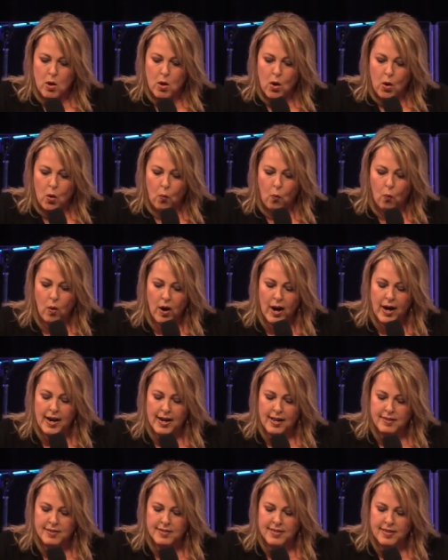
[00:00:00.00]
What
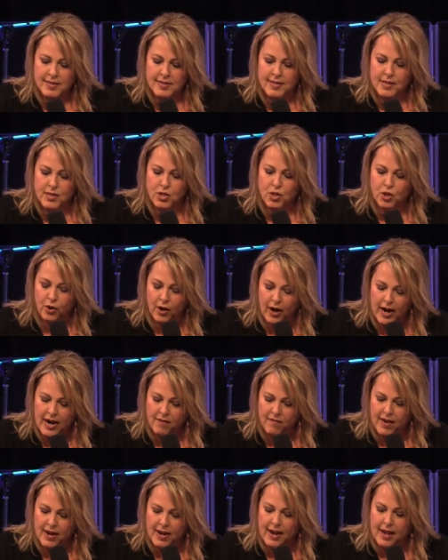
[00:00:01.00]
else does this
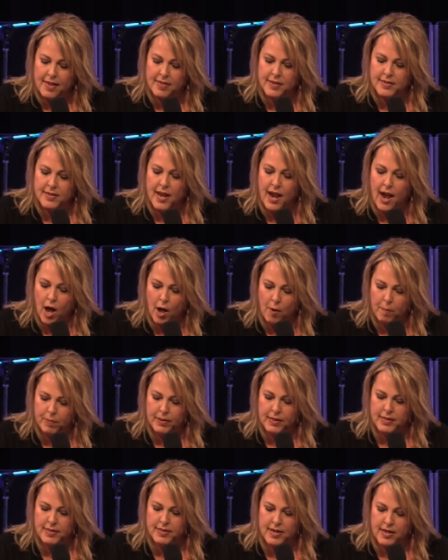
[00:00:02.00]
craving and this
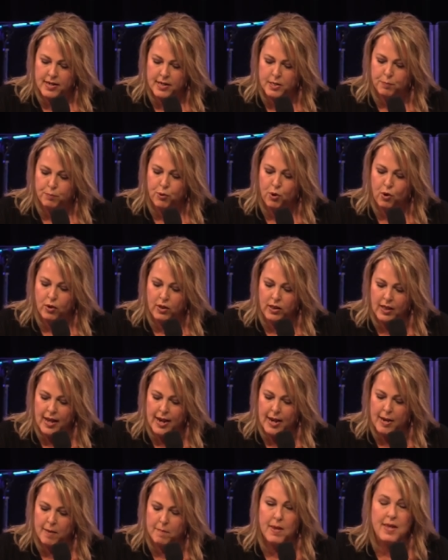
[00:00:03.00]
helplessness
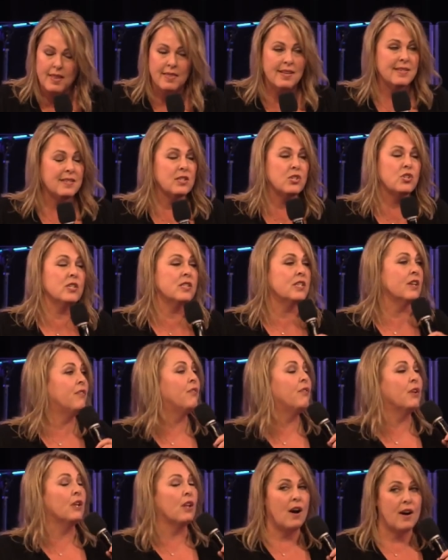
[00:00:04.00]
proclaim? This is just a
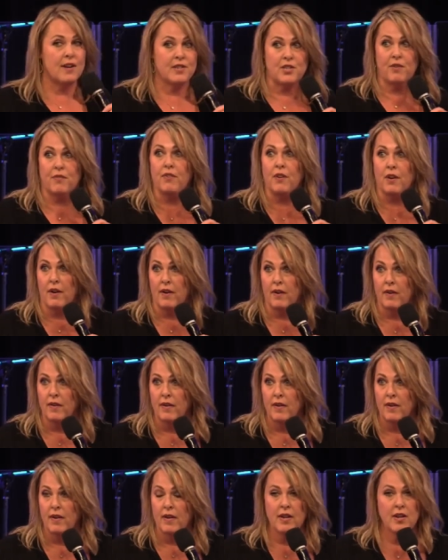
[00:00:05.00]
philosopher,
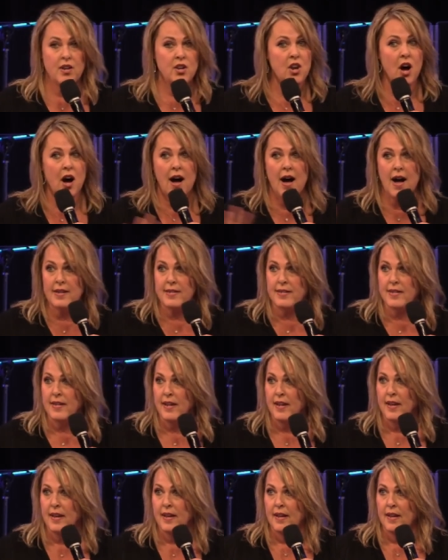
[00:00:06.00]
not,
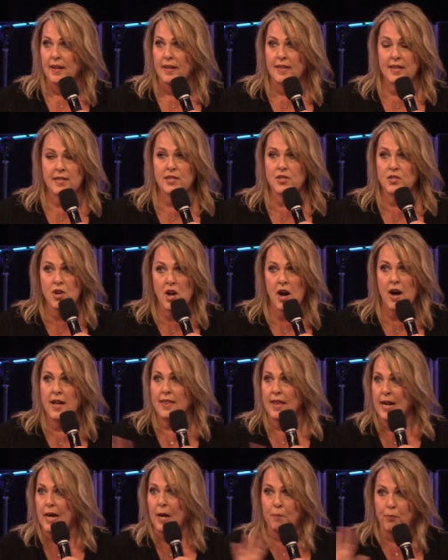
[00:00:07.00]
this is not
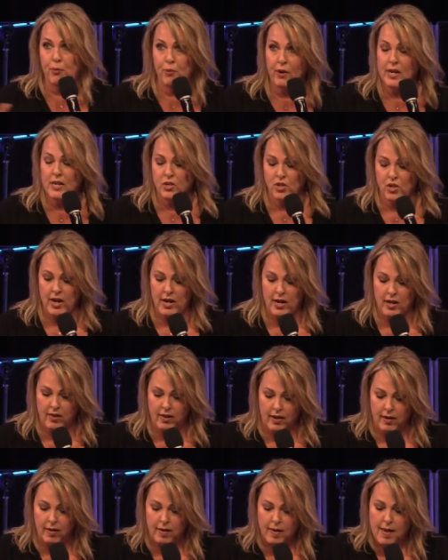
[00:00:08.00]
like a priest or anything.
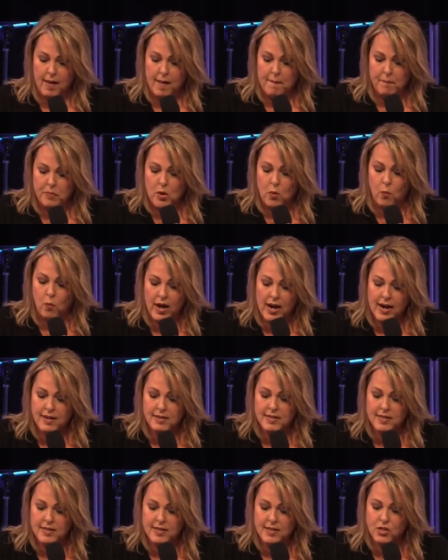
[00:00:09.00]
What else
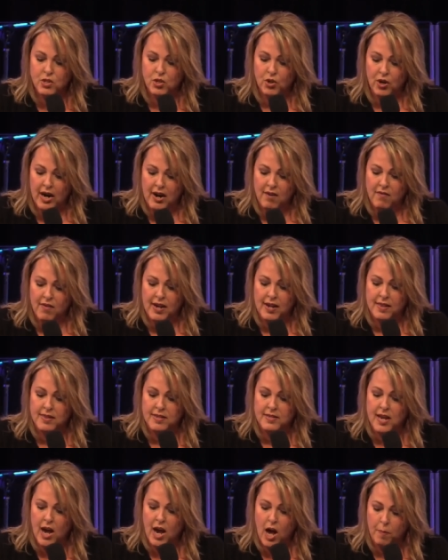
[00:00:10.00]
does this craving and this
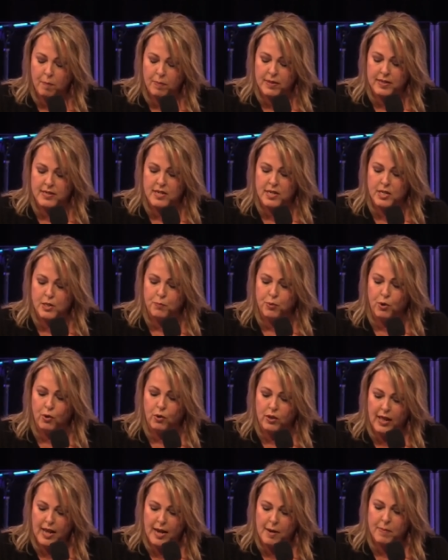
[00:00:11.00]
helplessness
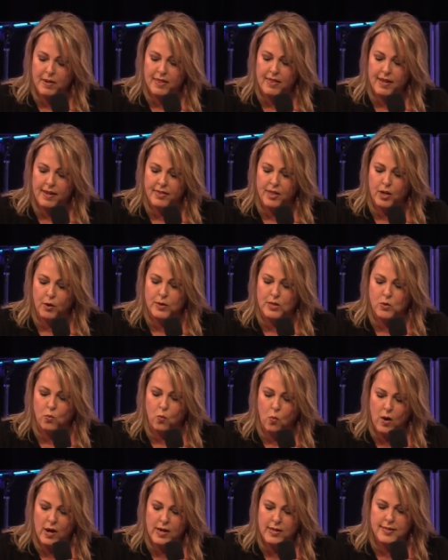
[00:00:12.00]
proclaim but that there was
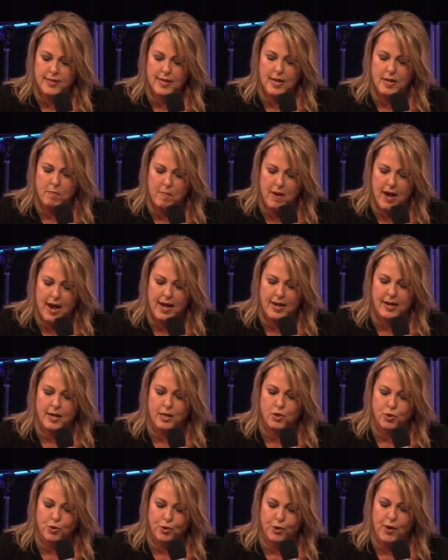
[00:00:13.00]
once in man a
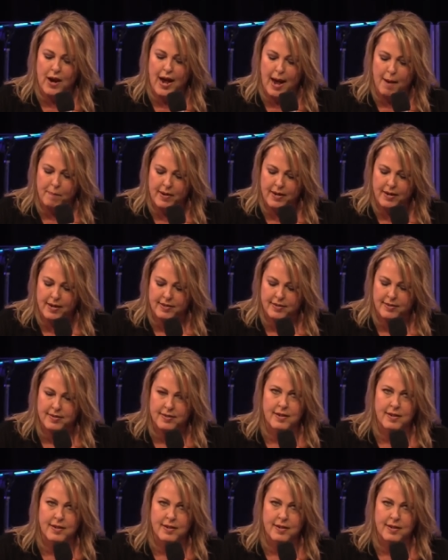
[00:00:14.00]
true happiness?